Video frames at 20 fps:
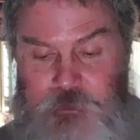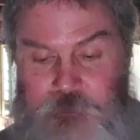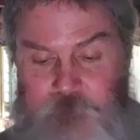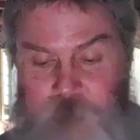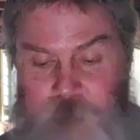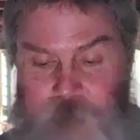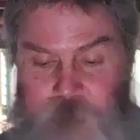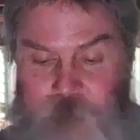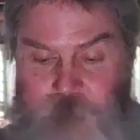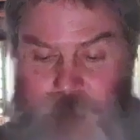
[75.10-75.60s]
They're
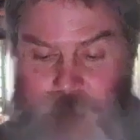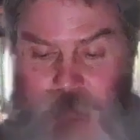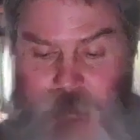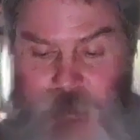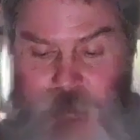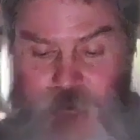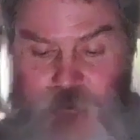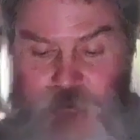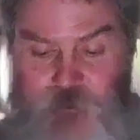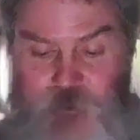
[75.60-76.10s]
sick
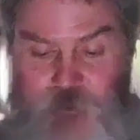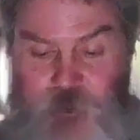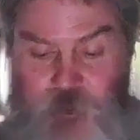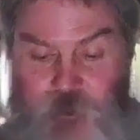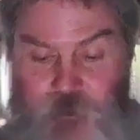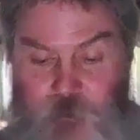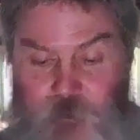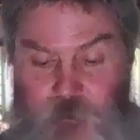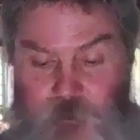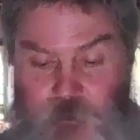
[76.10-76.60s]
with guilt.
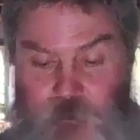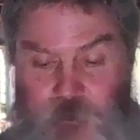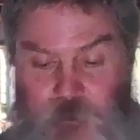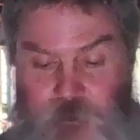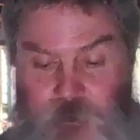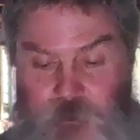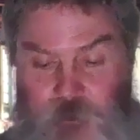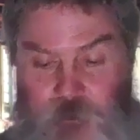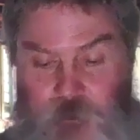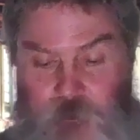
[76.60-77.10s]
And
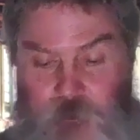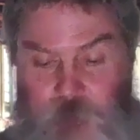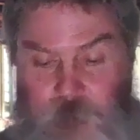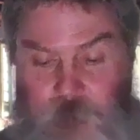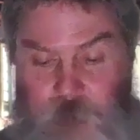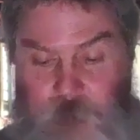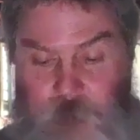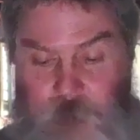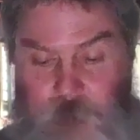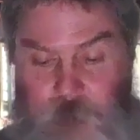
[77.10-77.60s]

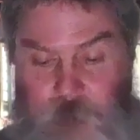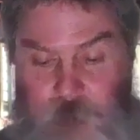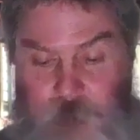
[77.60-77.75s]
so,